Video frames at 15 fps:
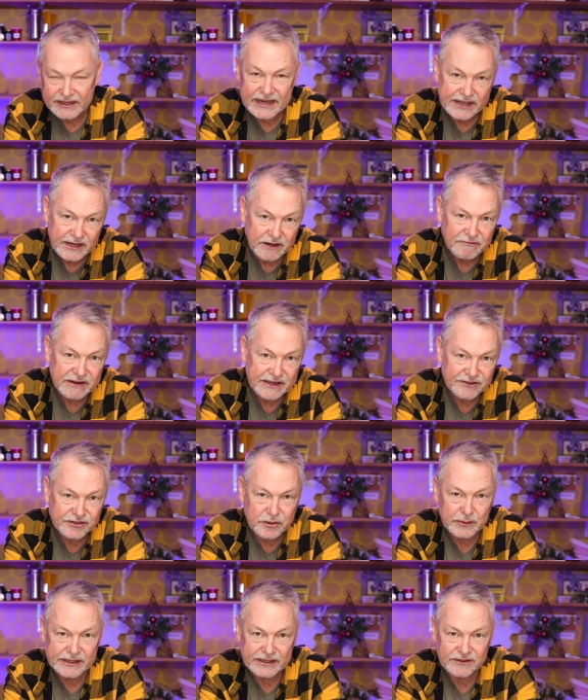Can I raise
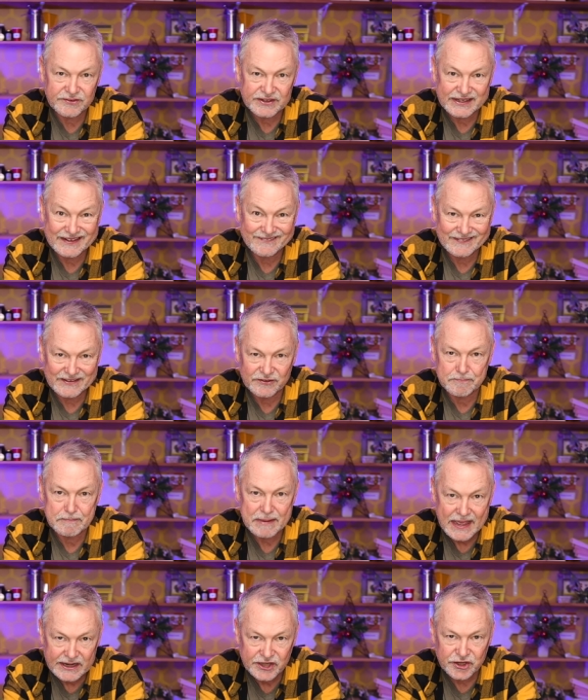queens in this
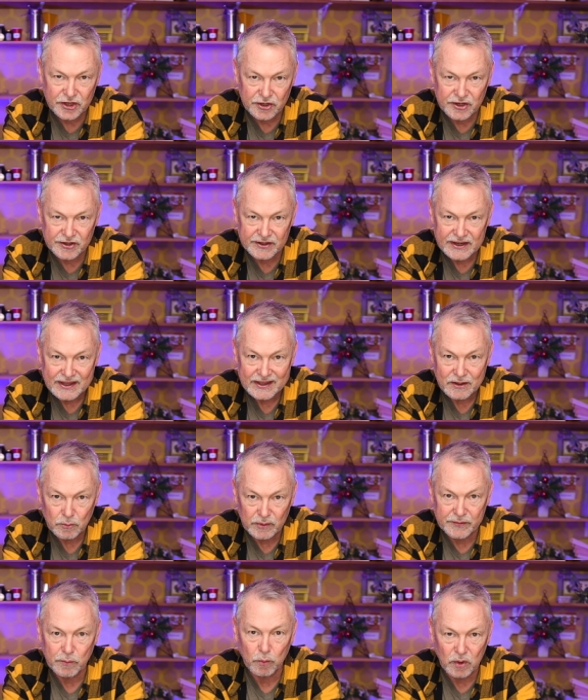backyard
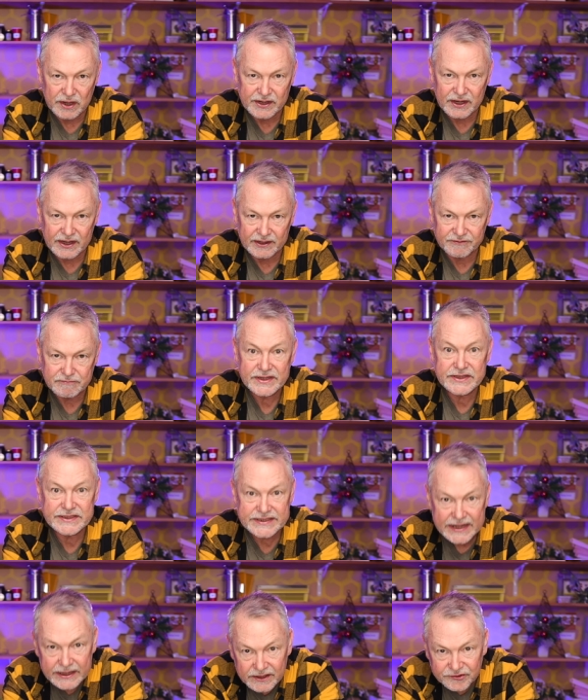with one hive?
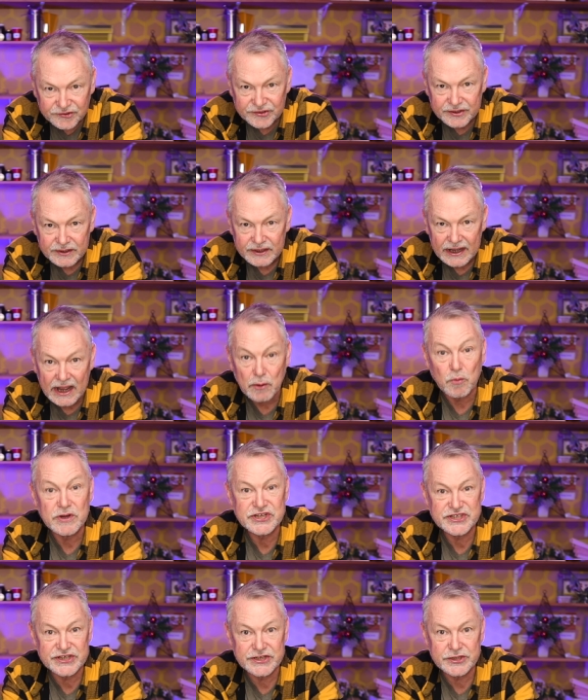Yes, I
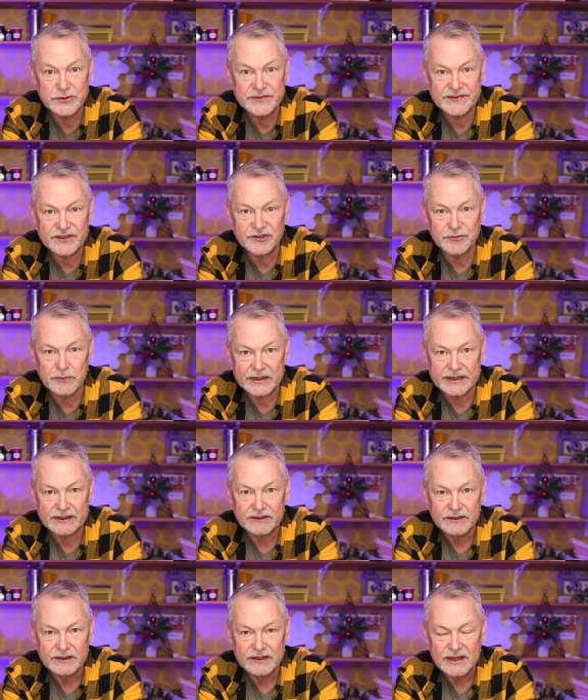want you to do it this way.
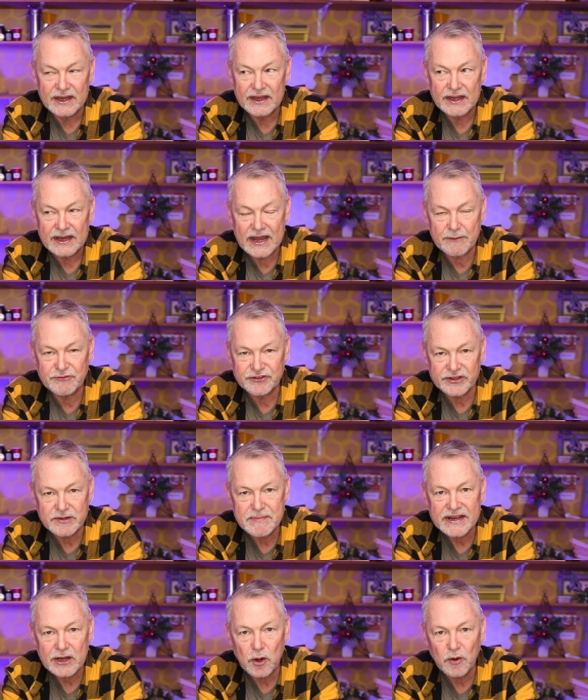I was gonna
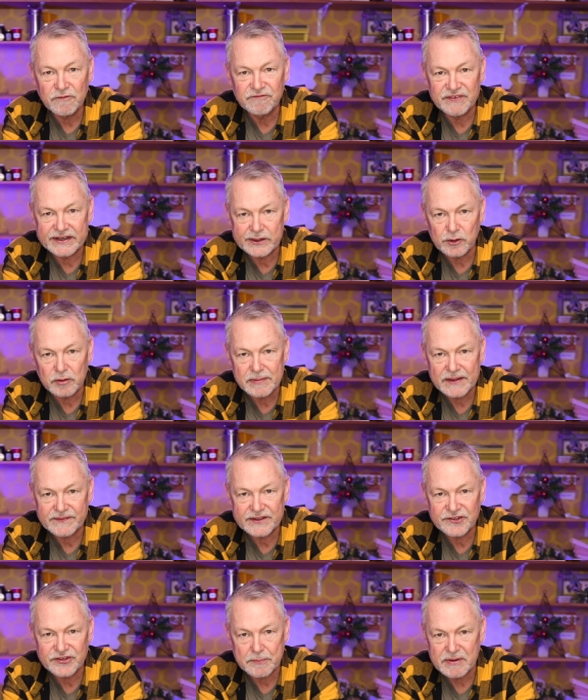make a whole video about
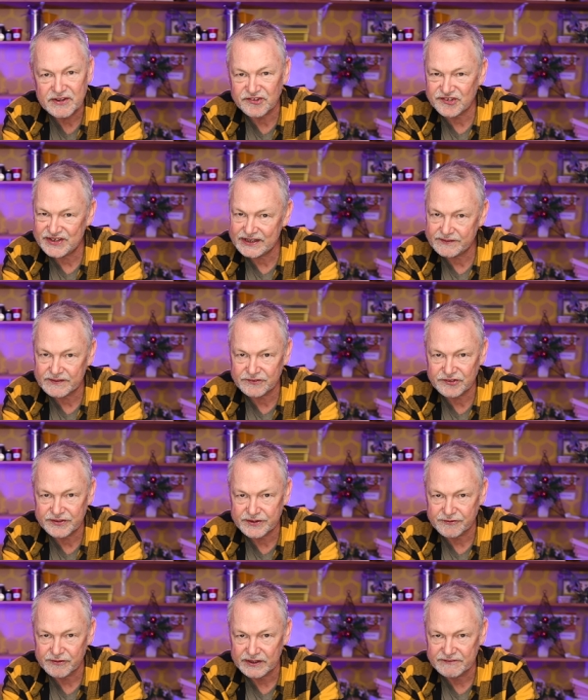this. I'm gonna sneak this in
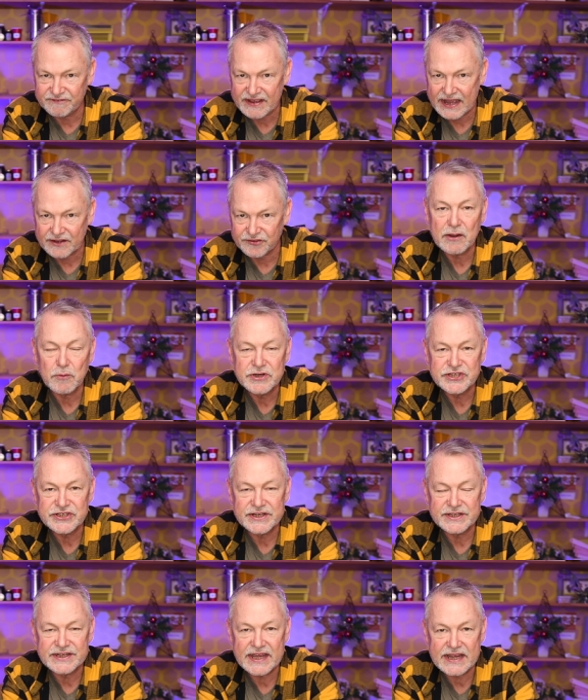there really fast. I want
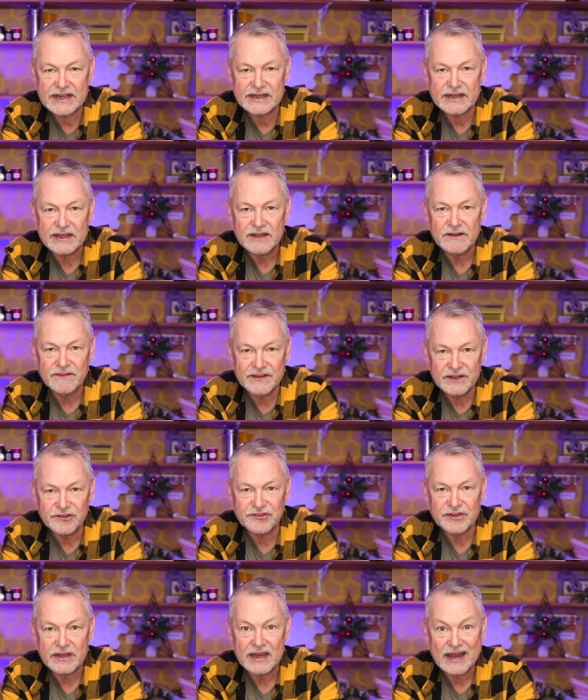you to take
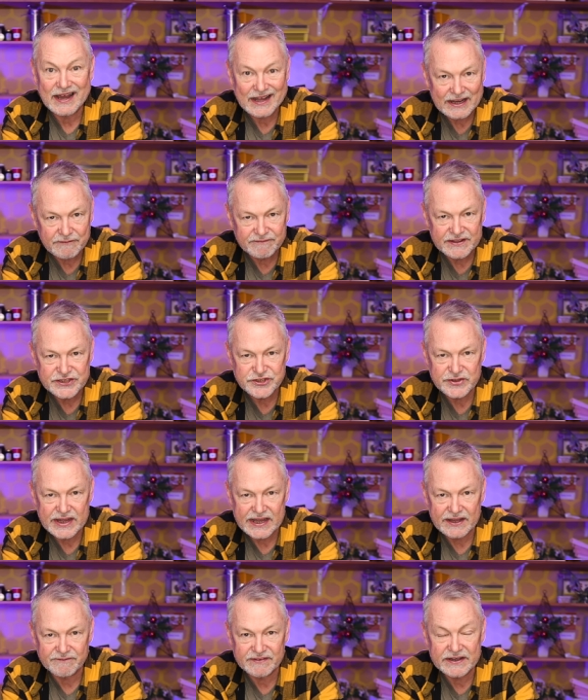this hive that you
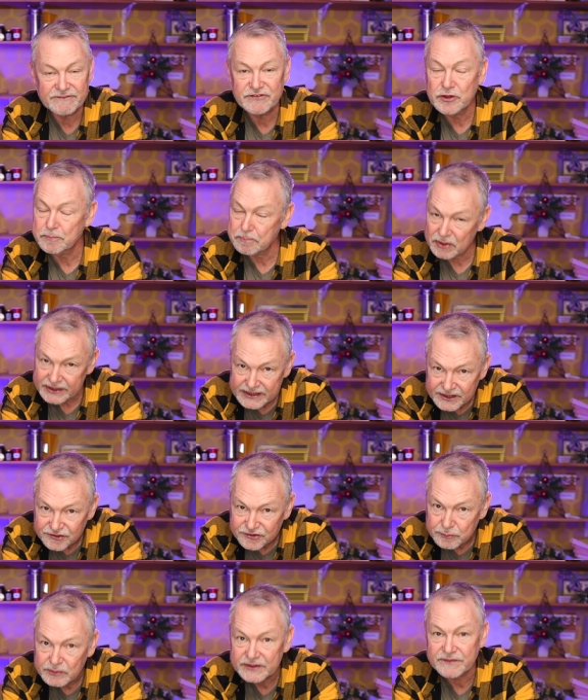have, and if you're
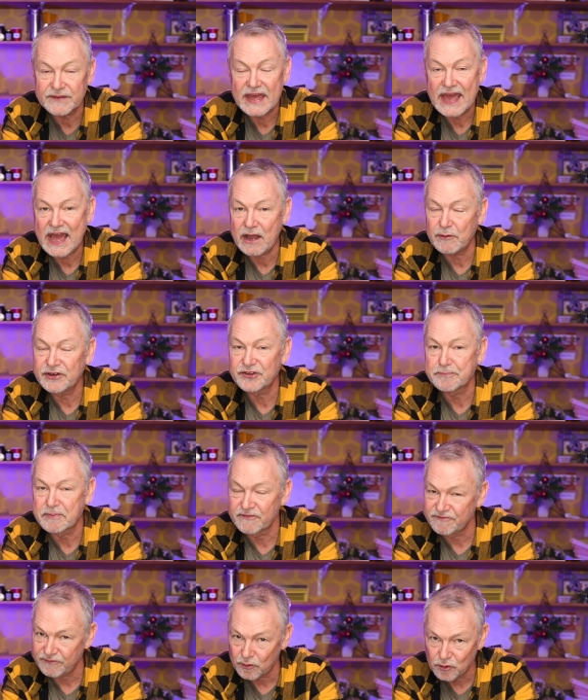pleased with how it's
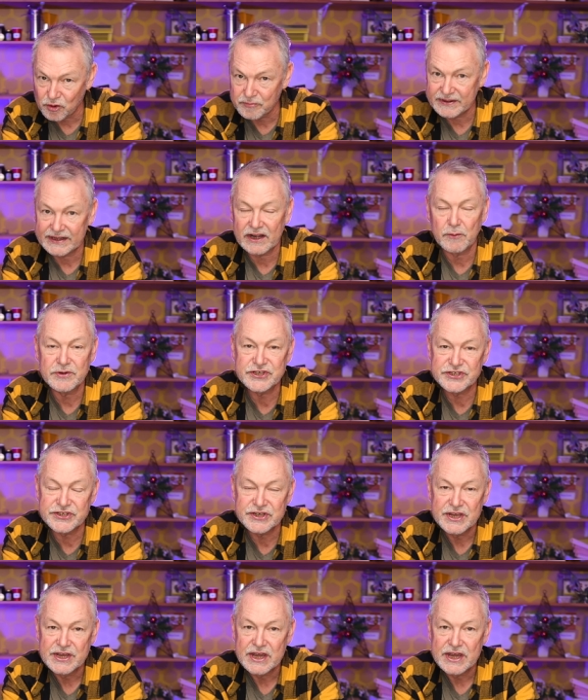performing, I want you,